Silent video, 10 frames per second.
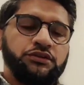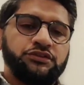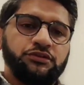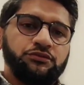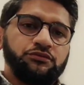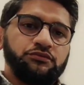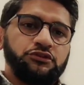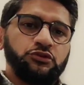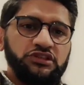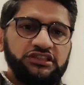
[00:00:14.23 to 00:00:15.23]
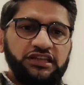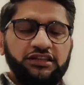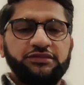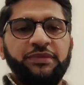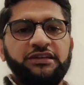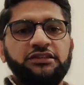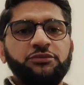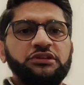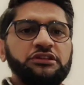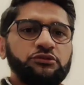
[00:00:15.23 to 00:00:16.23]
So, to understand this better,
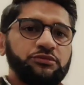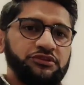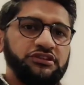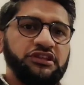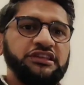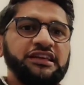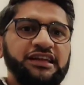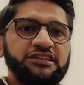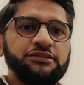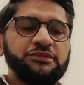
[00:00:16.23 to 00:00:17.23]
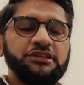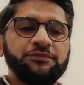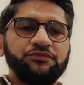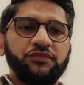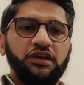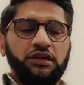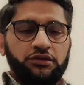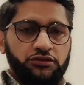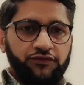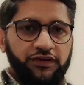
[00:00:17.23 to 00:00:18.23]
we need to appreciate the anatomy.
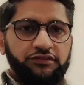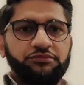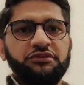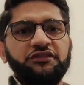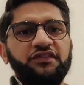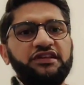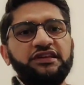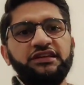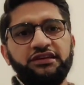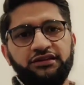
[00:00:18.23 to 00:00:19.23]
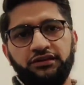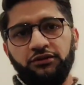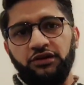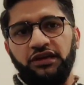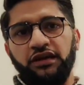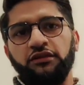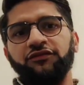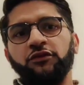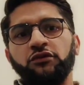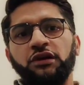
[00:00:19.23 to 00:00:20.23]
So, very briefly, looking at the
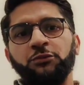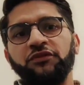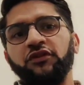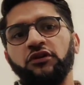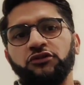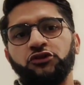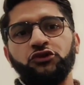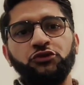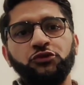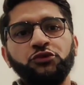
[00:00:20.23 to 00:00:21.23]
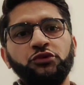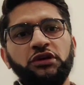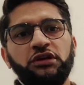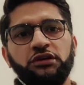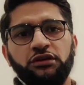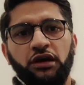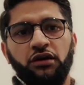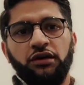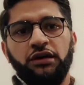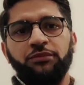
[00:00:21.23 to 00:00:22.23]
forearm, we've got two
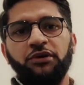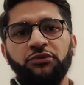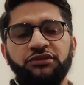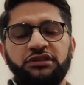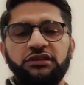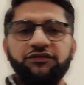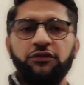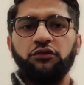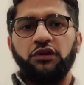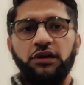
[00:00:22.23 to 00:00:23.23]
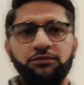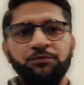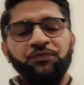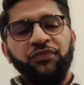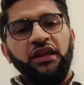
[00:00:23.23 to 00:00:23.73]
bones in the forearm,